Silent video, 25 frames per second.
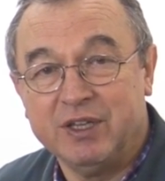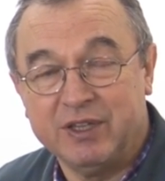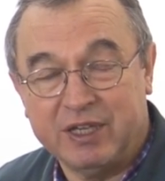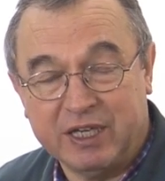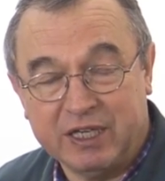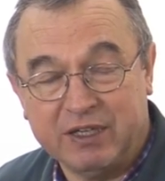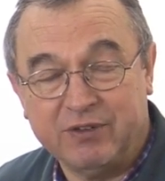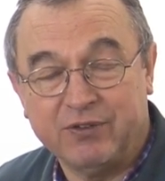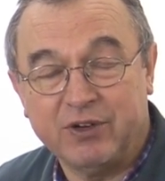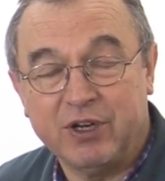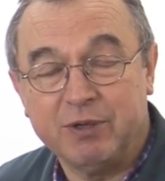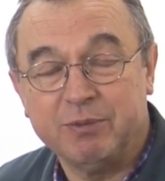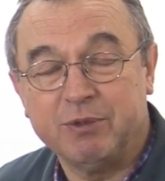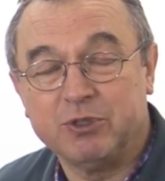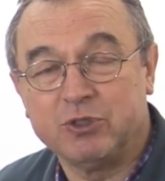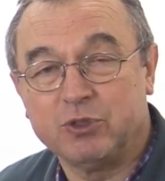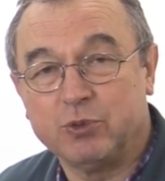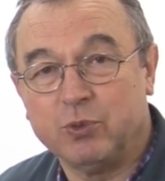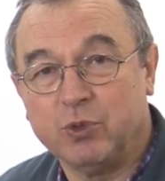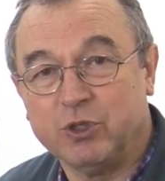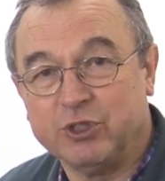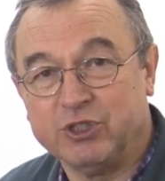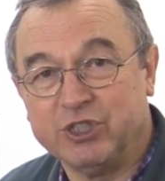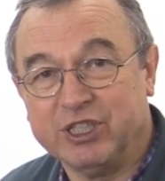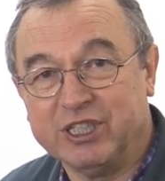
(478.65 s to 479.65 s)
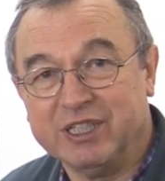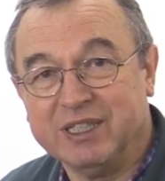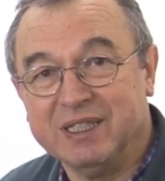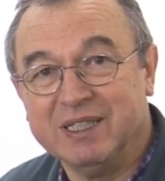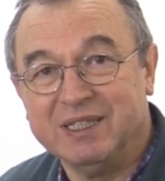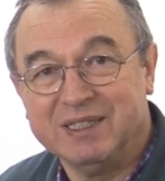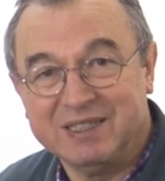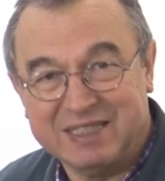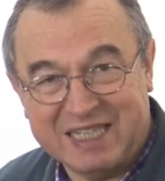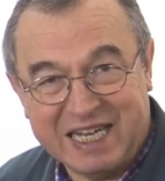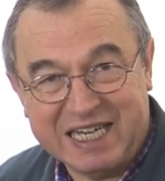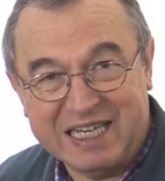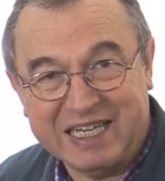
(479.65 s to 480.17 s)
Thank you very much for watching.
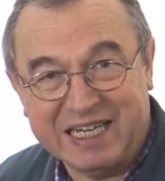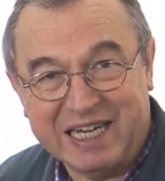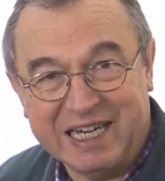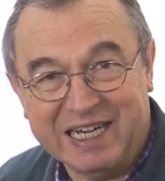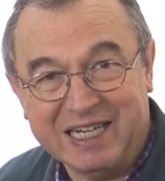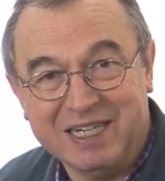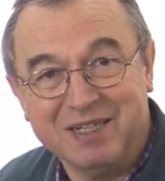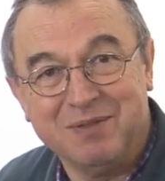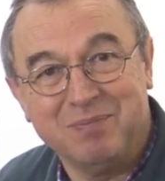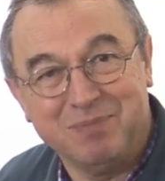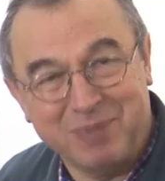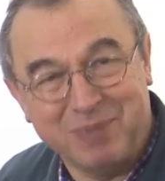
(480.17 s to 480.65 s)
Take care.